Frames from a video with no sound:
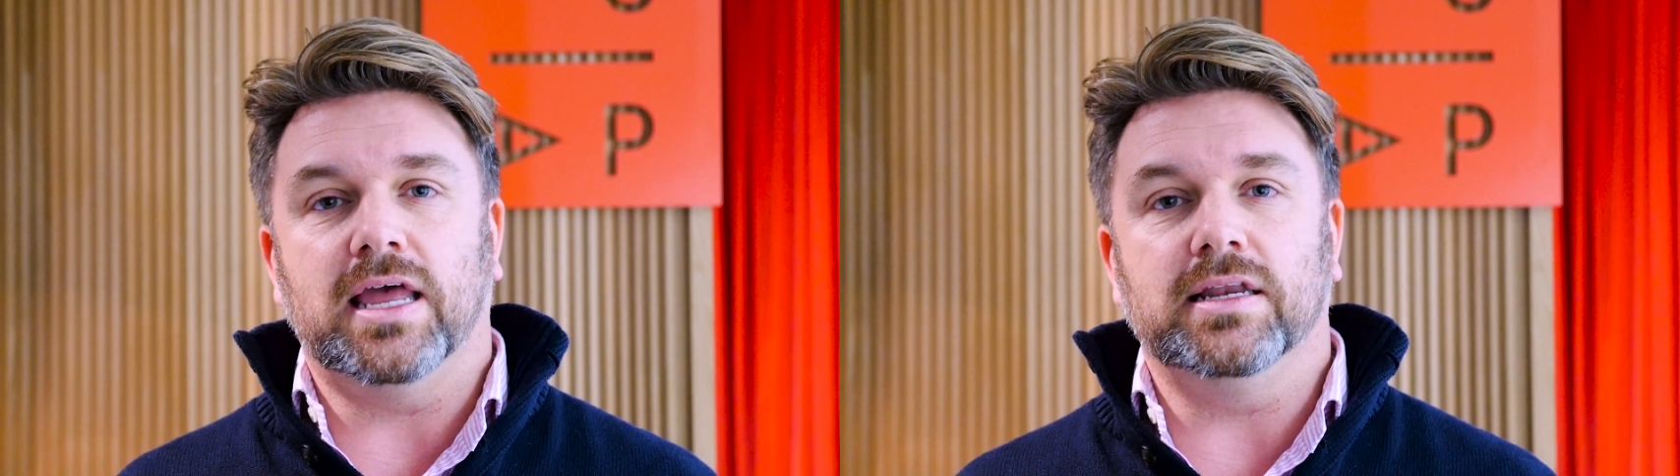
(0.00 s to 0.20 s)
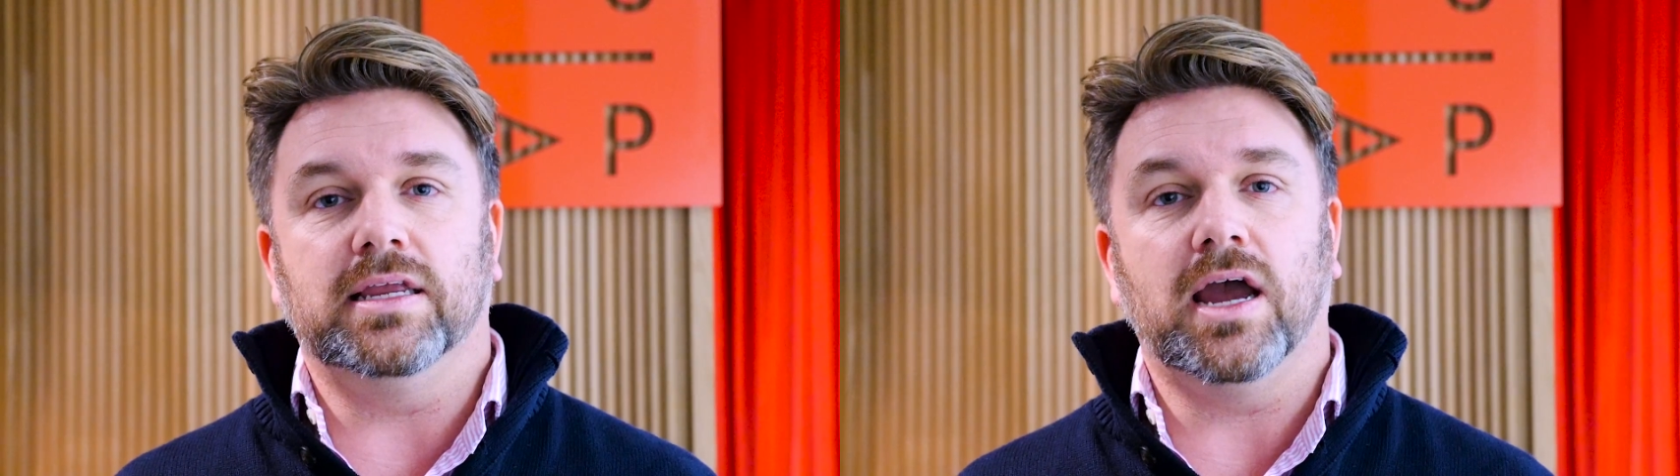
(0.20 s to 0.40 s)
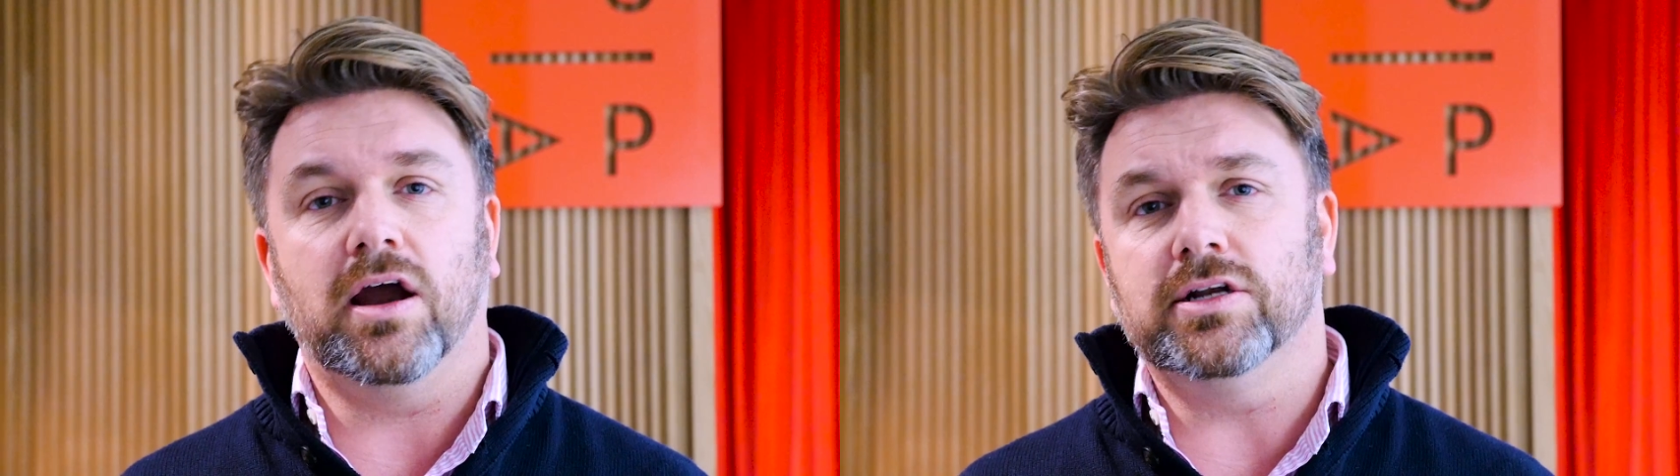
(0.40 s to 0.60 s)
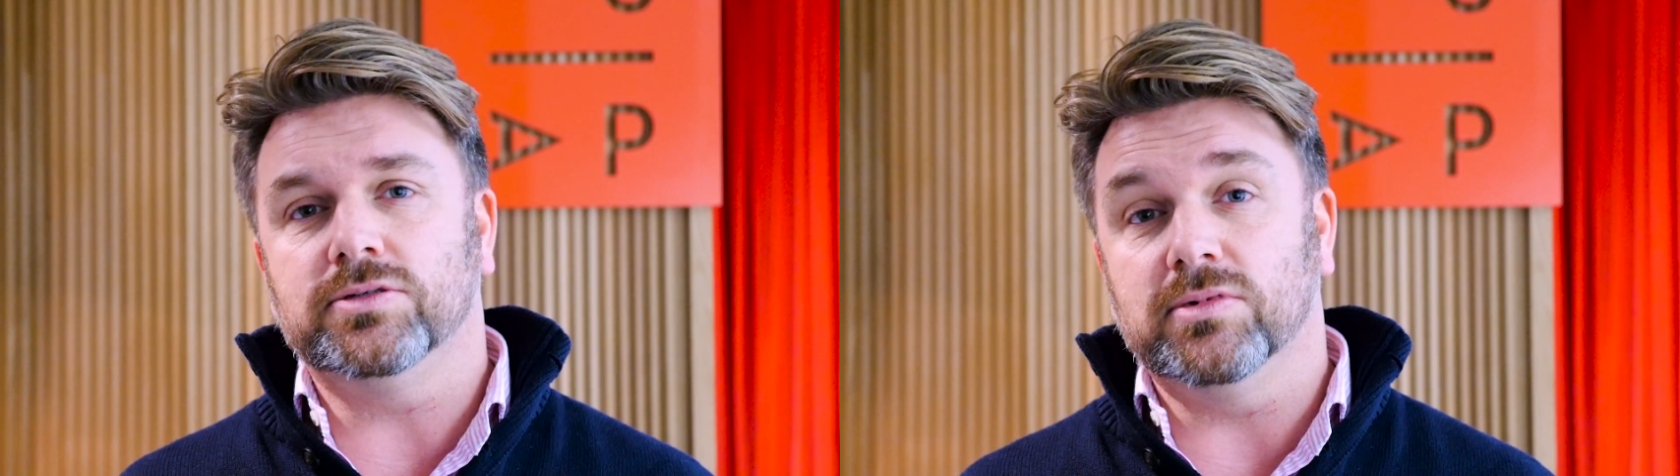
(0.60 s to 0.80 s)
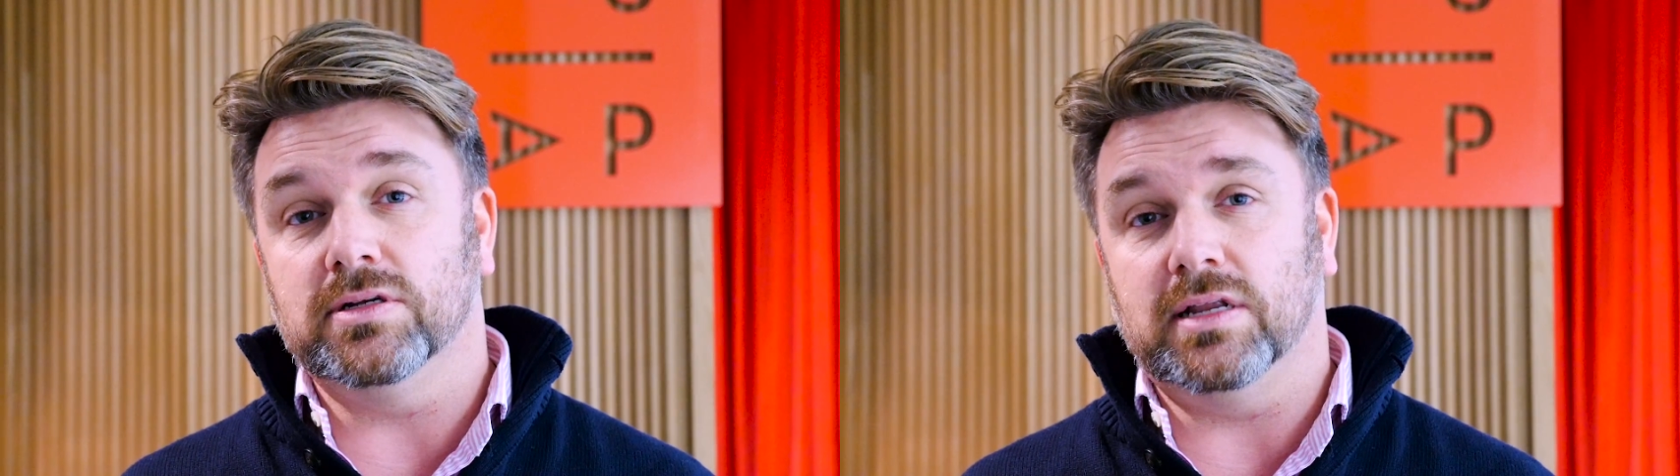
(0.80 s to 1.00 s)
and
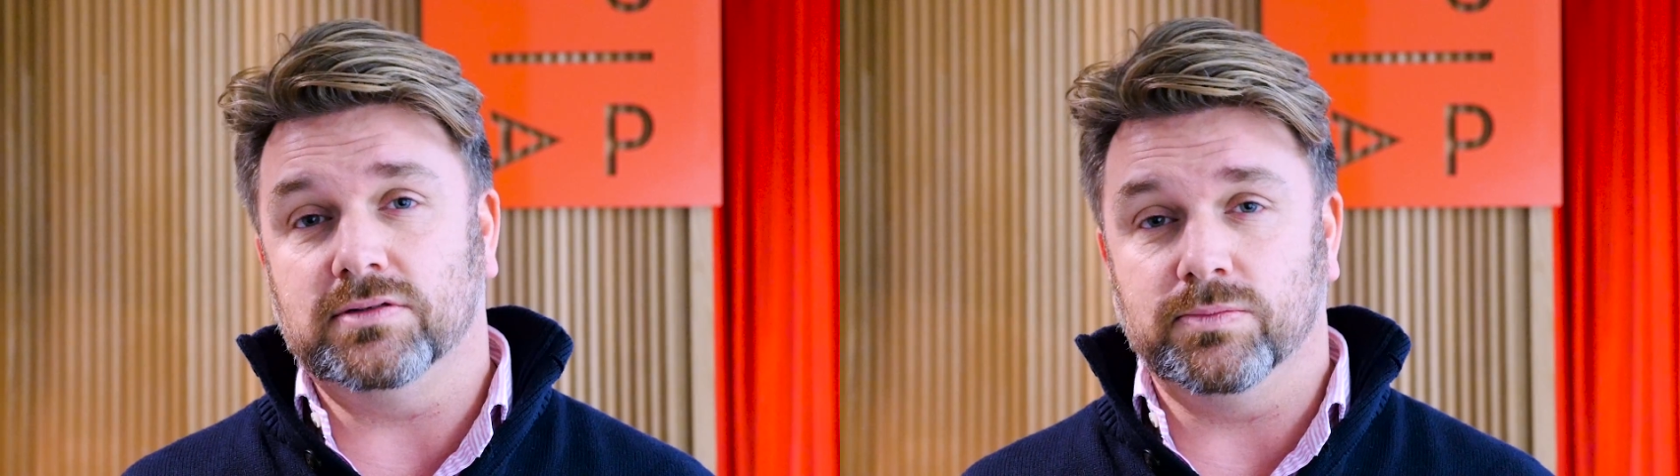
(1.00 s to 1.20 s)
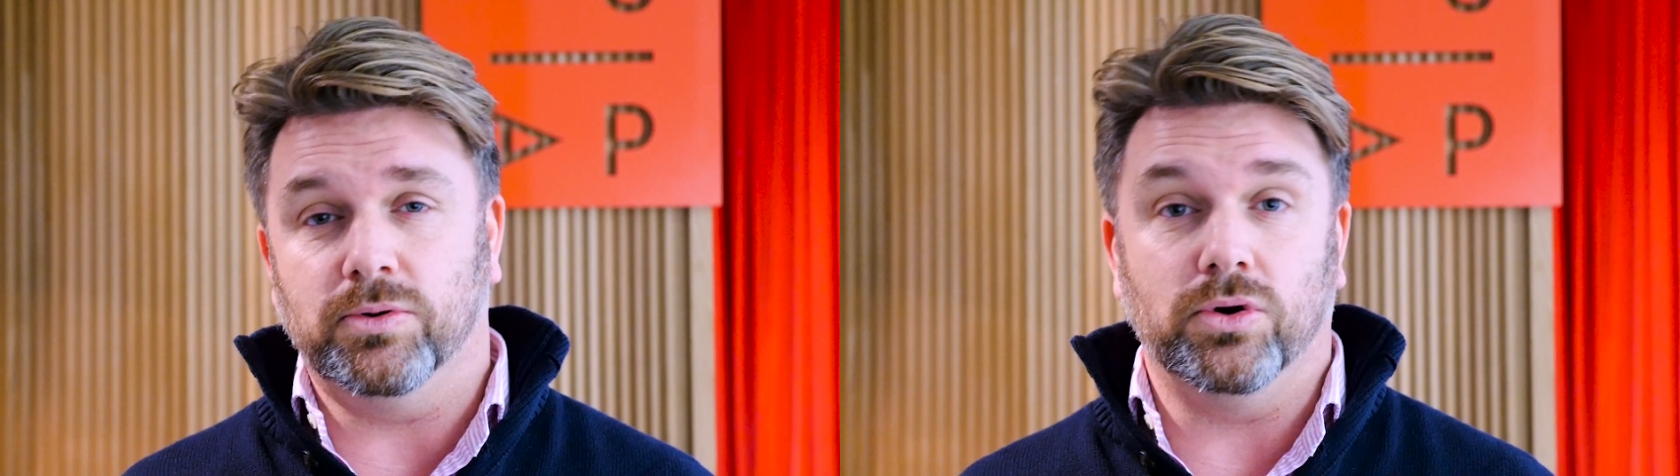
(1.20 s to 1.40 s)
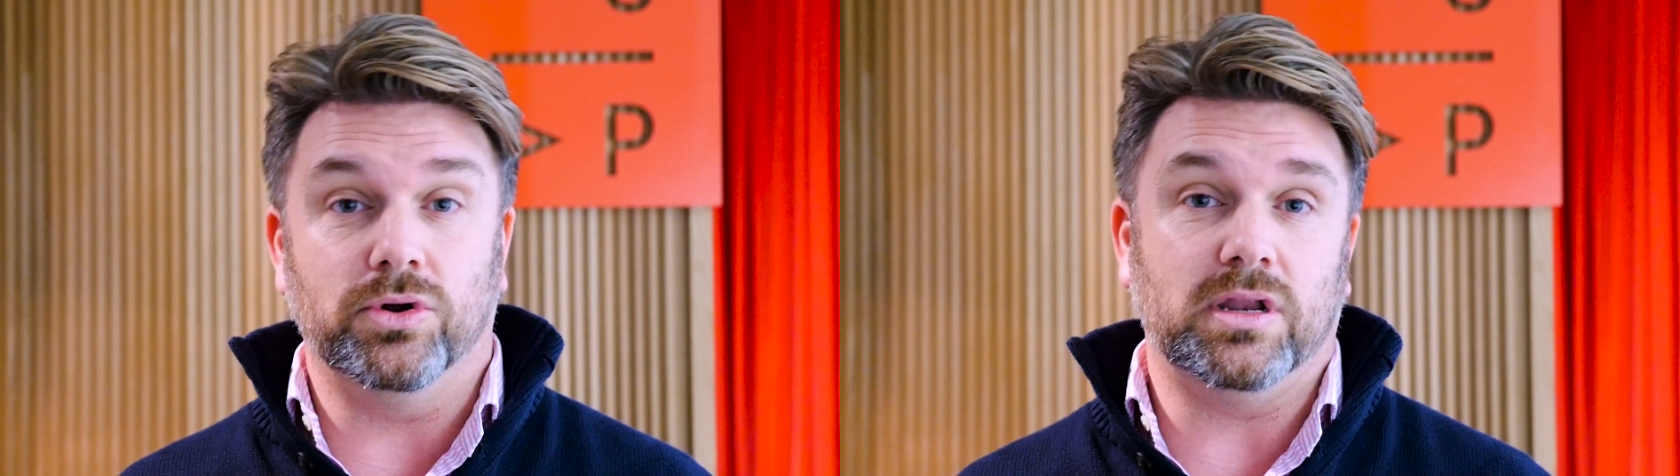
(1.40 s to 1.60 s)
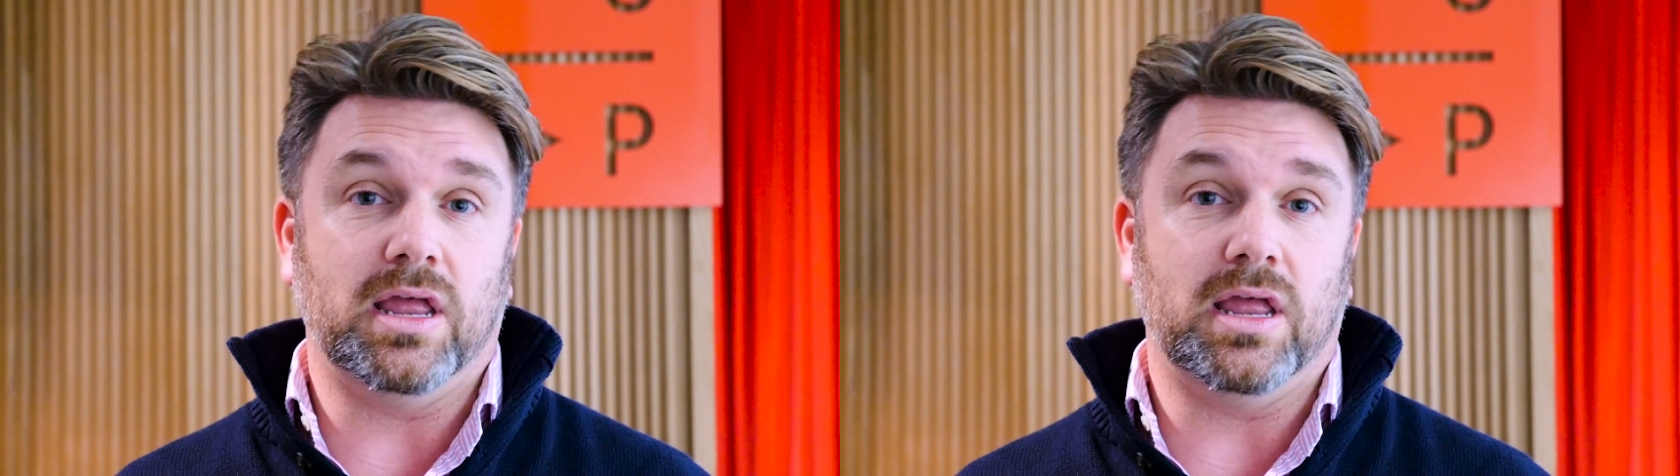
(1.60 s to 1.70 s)
encouragement and support